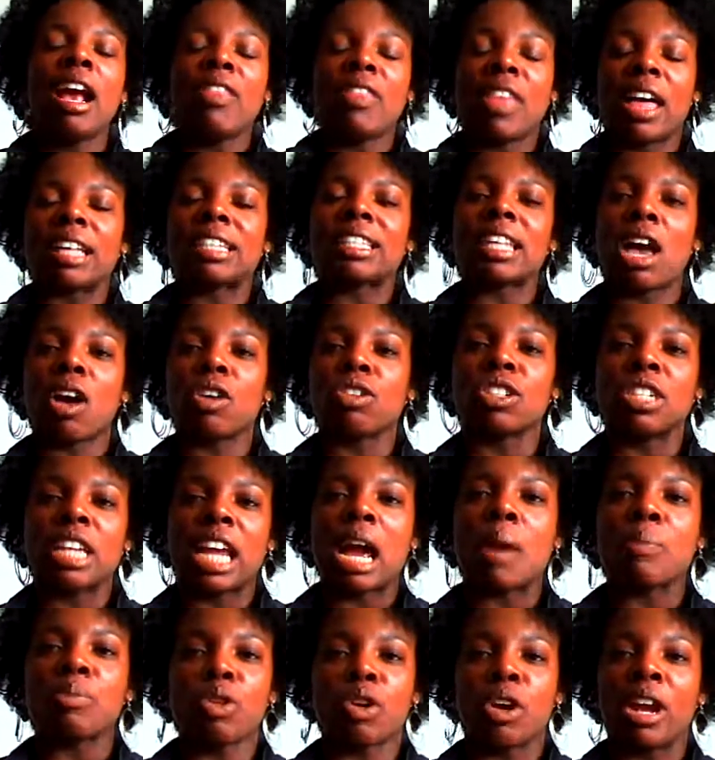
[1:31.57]
That's how
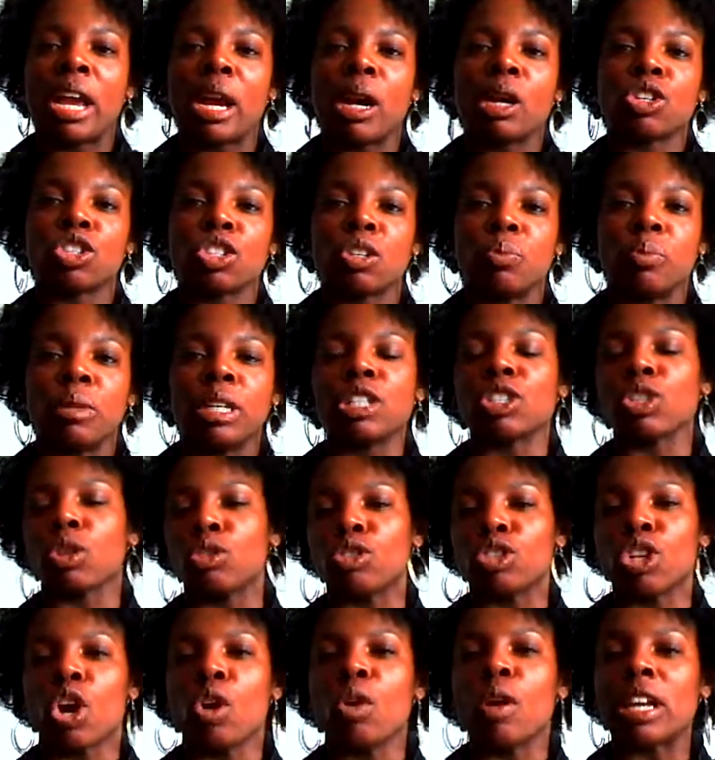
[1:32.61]
damp your hair should be. So
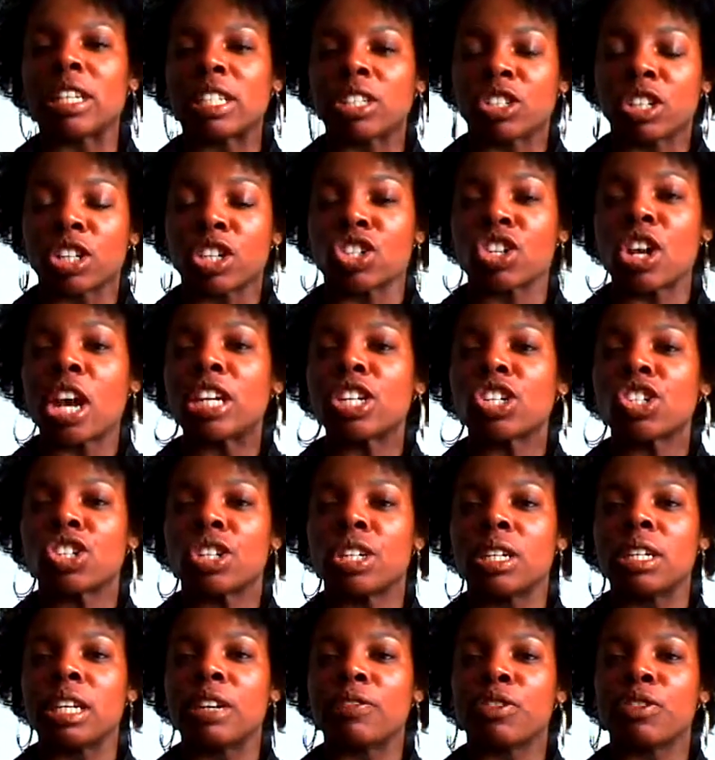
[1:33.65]
don't, as a suggestion,